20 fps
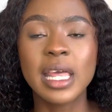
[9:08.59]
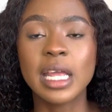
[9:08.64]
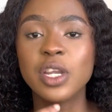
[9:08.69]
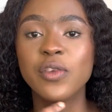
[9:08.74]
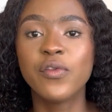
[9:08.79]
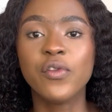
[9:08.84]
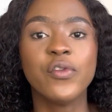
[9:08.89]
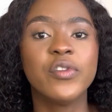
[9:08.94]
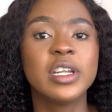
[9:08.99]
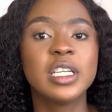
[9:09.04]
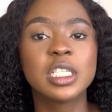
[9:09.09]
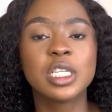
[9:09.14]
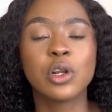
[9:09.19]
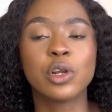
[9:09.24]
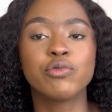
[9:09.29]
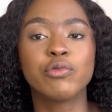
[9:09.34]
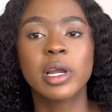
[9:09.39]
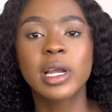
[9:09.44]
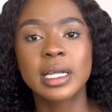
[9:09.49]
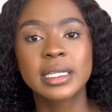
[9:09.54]
And if you finish it
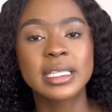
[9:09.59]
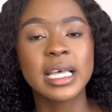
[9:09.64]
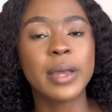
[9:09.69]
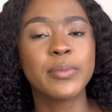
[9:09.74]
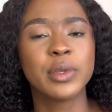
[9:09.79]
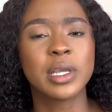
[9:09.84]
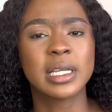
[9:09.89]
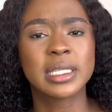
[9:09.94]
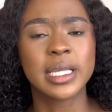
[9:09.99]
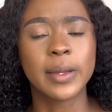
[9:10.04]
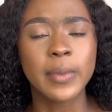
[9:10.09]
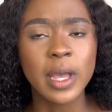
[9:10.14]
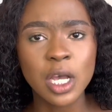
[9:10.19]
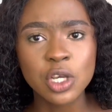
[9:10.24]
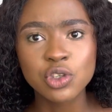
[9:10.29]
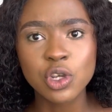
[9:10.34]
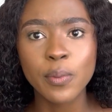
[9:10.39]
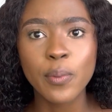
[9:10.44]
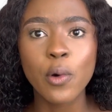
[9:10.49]
on record time, you get some extra